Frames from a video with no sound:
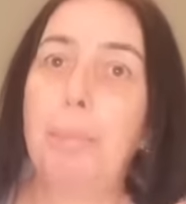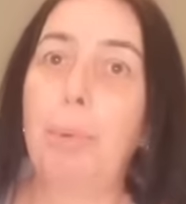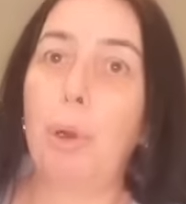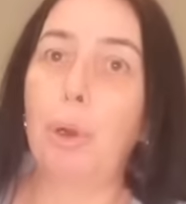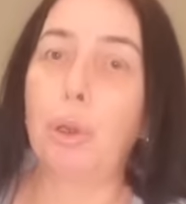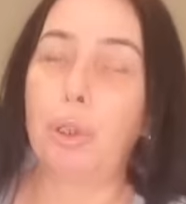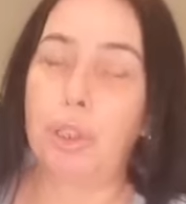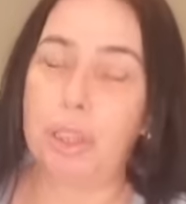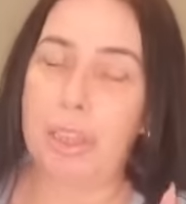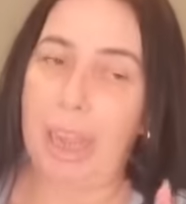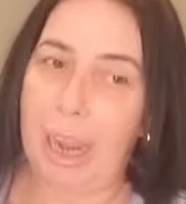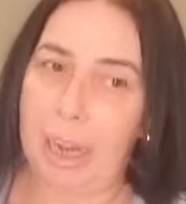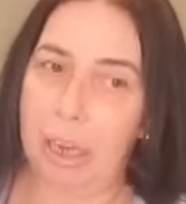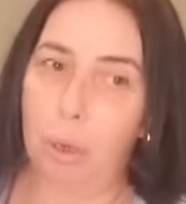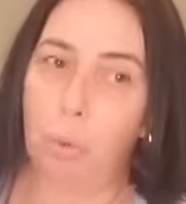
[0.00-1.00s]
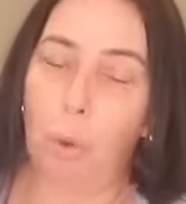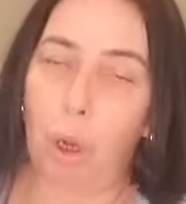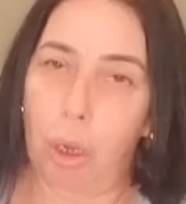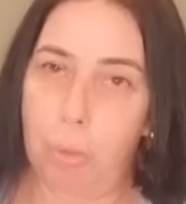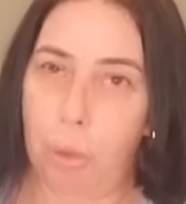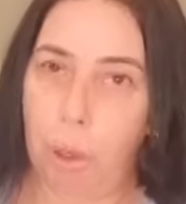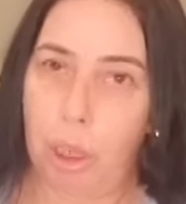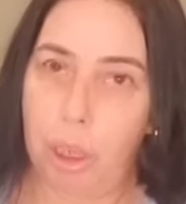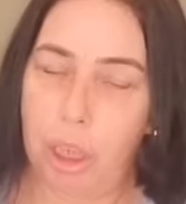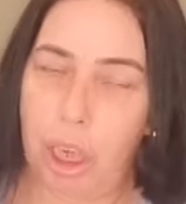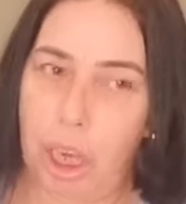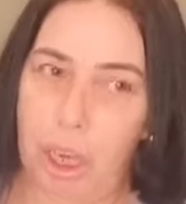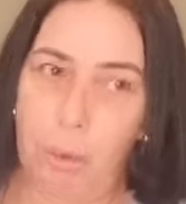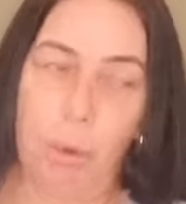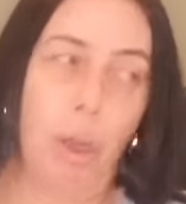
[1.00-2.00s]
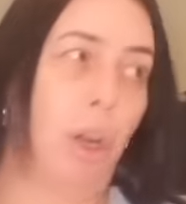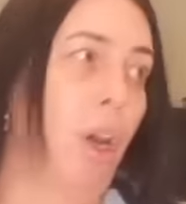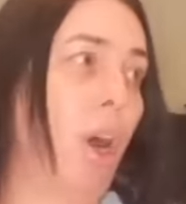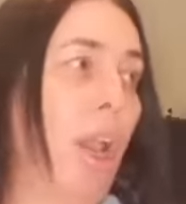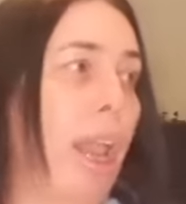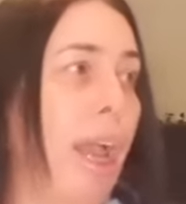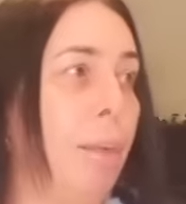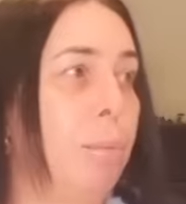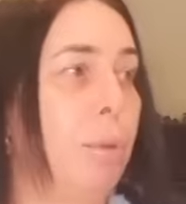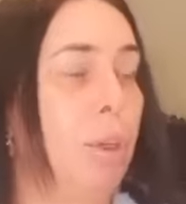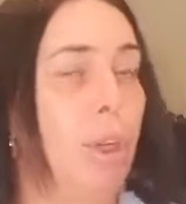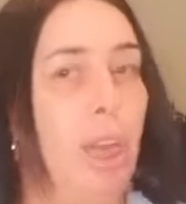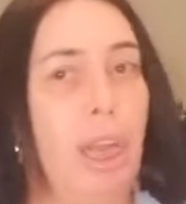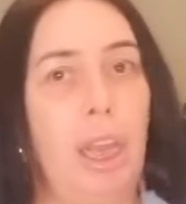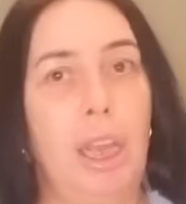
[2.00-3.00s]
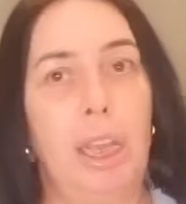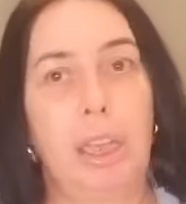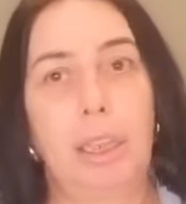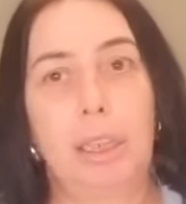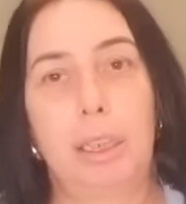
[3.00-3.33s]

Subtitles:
But then what I'm going to do, I am going to